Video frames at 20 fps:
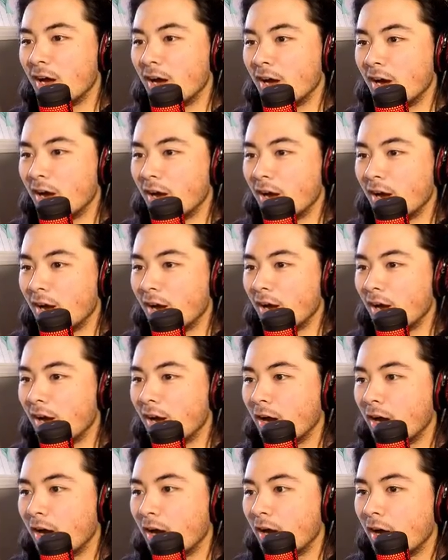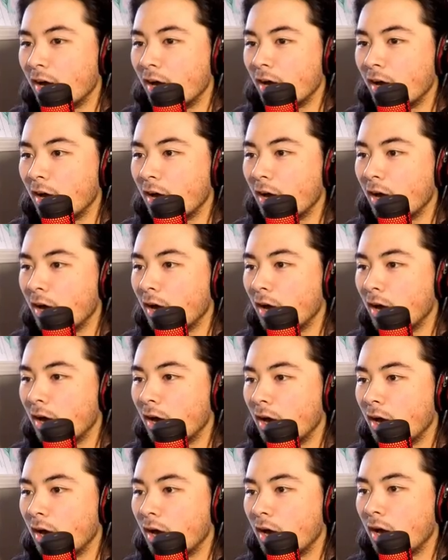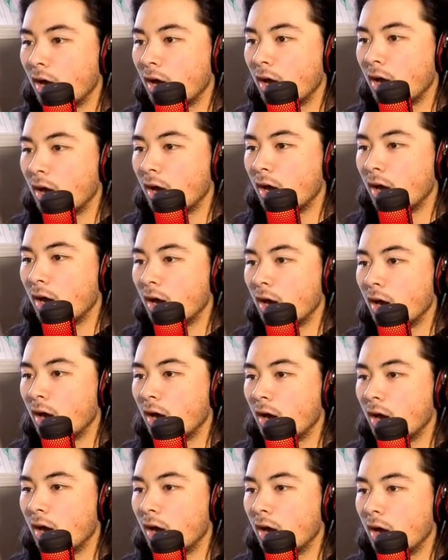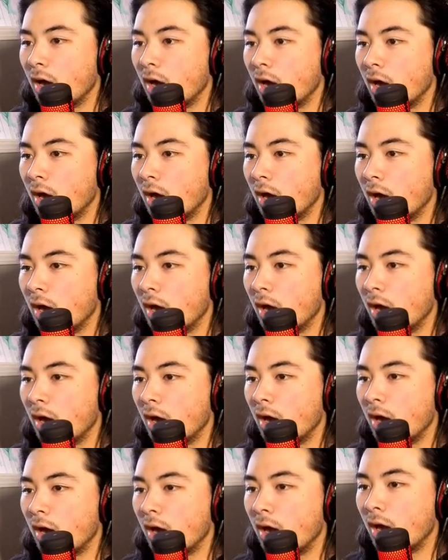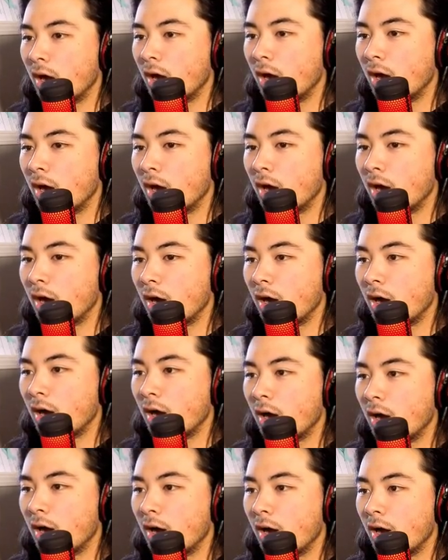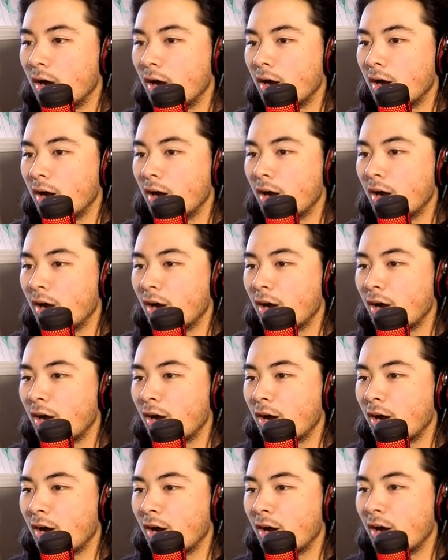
No one is speaking in this clip.